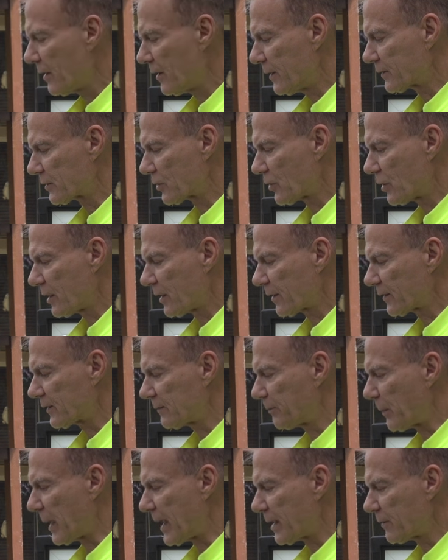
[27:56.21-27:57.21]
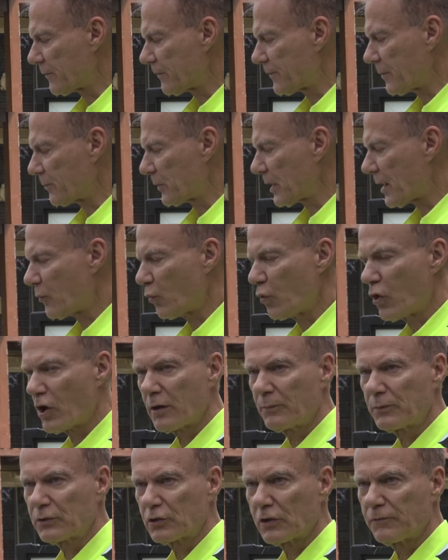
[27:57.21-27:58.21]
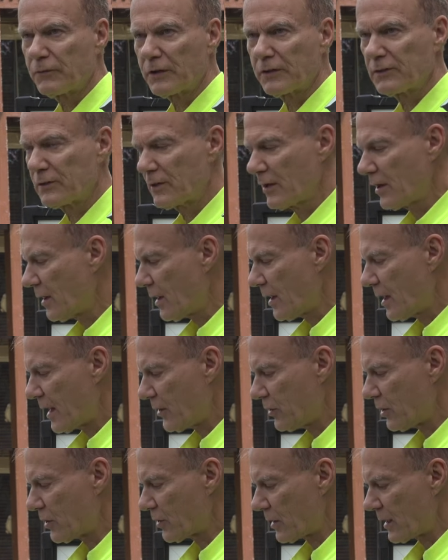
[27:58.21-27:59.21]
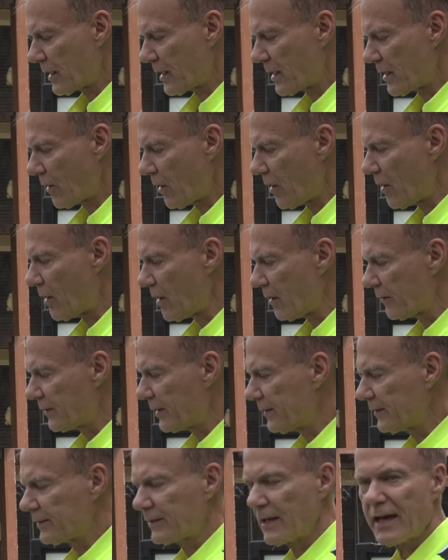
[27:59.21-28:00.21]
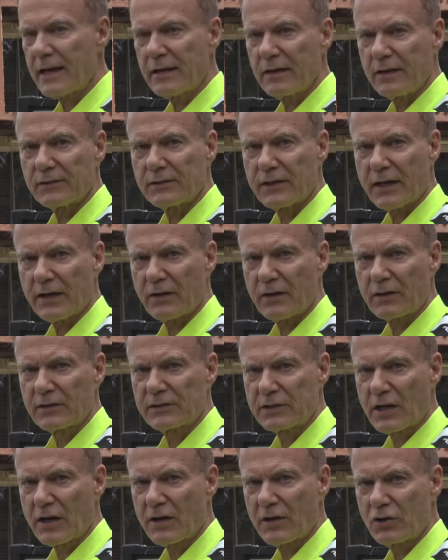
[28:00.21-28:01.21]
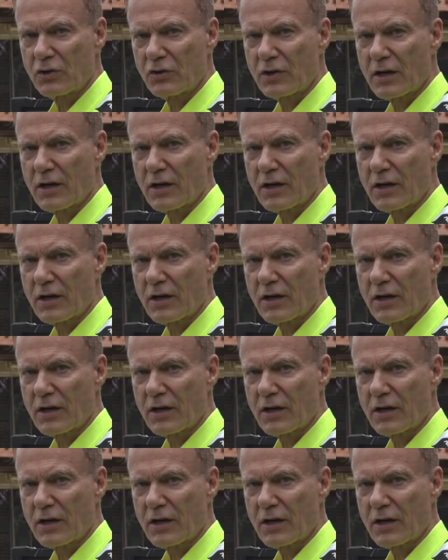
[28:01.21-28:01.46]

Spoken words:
It's going to expand from the warm surface, and you're going to get all these eddies that are starting to